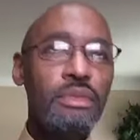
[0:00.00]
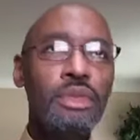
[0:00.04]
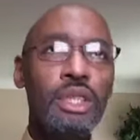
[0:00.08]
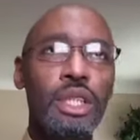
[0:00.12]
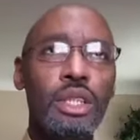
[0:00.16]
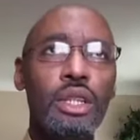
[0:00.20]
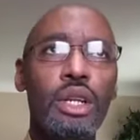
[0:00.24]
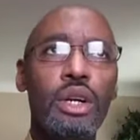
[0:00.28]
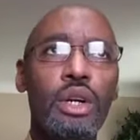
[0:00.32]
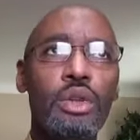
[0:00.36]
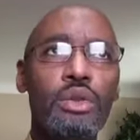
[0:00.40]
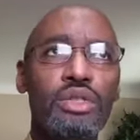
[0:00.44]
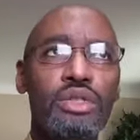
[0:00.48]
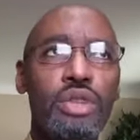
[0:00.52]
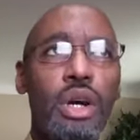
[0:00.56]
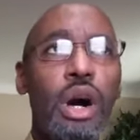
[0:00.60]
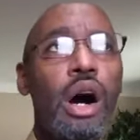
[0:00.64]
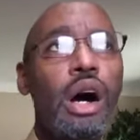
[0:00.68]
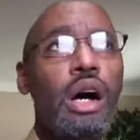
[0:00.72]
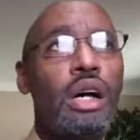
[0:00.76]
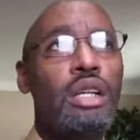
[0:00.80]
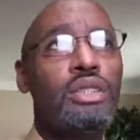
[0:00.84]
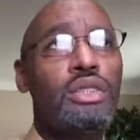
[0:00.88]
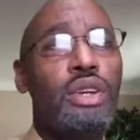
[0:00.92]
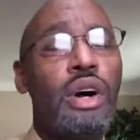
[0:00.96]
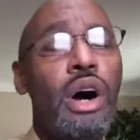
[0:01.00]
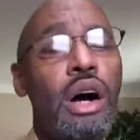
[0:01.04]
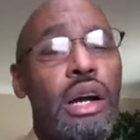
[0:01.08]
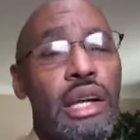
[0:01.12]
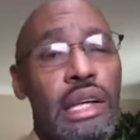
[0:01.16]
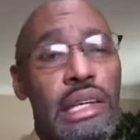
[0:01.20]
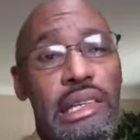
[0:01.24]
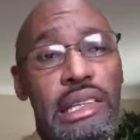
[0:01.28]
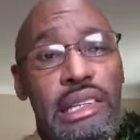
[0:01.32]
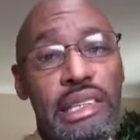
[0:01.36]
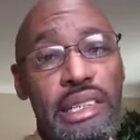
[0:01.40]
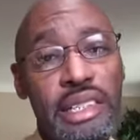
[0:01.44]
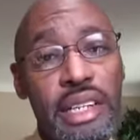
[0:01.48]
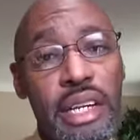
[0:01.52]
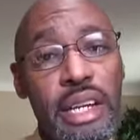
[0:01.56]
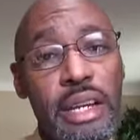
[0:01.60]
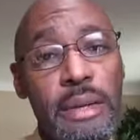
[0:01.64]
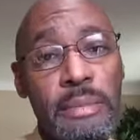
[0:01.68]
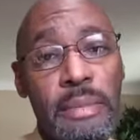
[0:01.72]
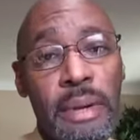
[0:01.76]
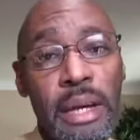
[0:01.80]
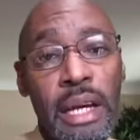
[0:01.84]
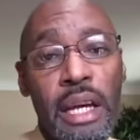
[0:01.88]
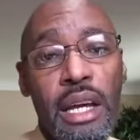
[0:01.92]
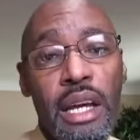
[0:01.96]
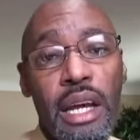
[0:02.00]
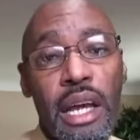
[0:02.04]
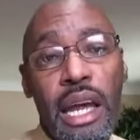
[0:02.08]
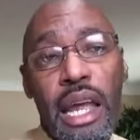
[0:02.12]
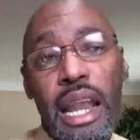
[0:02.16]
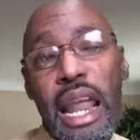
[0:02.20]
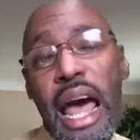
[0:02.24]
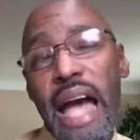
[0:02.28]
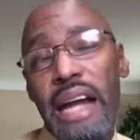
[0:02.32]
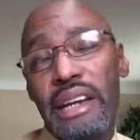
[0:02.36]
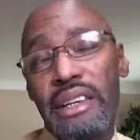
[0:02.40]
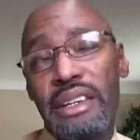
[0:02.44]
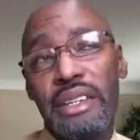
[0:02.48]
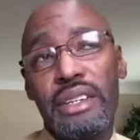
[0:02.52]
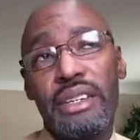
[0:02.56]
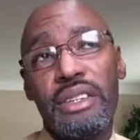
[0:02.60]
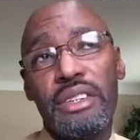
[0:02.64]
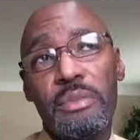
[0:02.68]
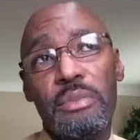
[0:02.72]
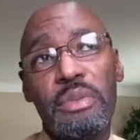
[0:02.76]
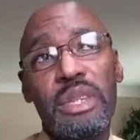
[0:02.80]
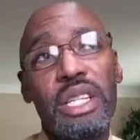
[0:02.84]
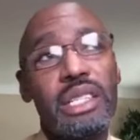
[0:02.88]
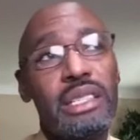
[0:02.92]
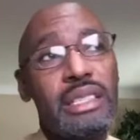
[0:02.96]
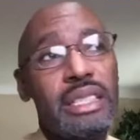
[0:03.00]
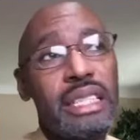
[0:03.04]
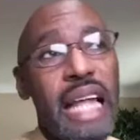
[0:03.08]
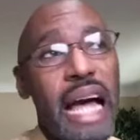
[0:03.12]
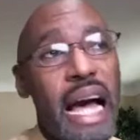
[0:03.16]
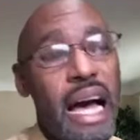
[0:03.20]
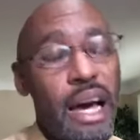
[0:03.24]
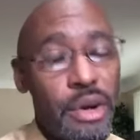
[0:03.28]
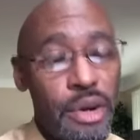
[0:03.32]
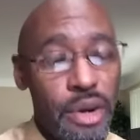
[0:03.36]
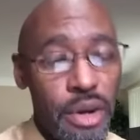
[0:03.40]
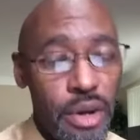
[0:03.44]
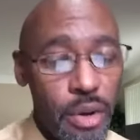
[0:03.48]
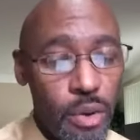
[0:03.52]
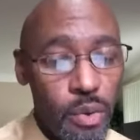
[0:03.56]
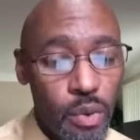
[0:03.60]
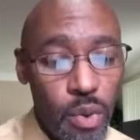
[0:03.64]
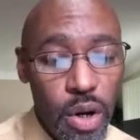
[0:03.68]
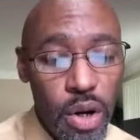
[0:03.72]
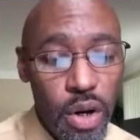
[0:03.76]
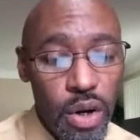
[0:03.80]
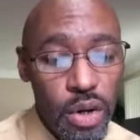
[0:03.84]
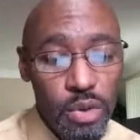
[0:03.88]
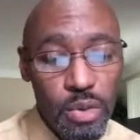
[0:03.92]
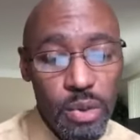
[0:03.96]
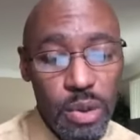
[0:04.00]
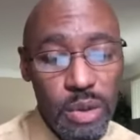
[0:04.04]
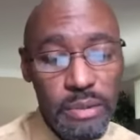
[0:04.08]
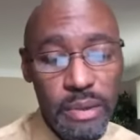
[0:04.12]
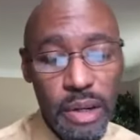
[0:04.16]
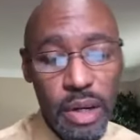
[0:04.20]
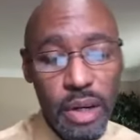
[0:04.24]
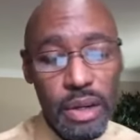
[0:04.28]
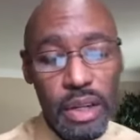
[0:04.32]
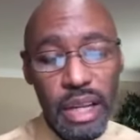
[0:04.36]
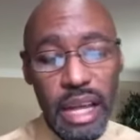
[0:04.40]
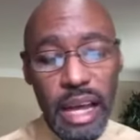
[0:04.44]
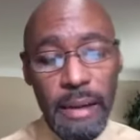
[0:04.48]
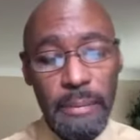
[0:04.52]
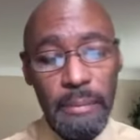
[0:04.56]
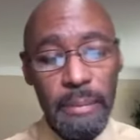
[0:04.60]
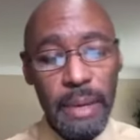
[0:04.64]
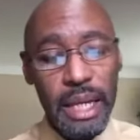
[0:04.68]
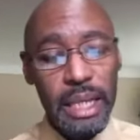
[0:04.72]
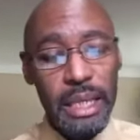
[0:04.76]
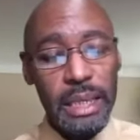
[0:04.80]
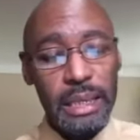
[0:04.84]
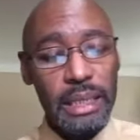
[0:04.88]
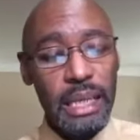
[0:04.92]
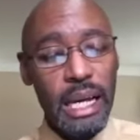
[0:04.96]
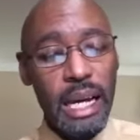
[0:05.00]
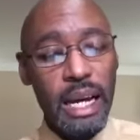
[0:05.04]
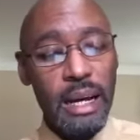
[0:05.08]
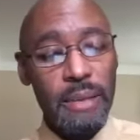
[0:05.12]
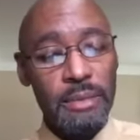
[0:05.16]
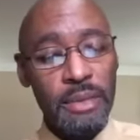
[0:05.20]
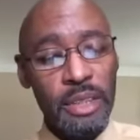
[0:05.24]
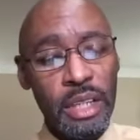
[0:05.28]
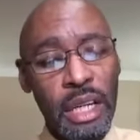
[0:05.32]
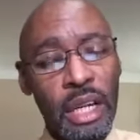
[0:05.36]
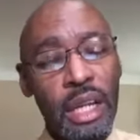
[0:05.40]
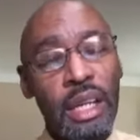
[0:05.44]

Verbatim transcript: You know, talk talk is cheap and actions speak louder than words. We've heard that many times.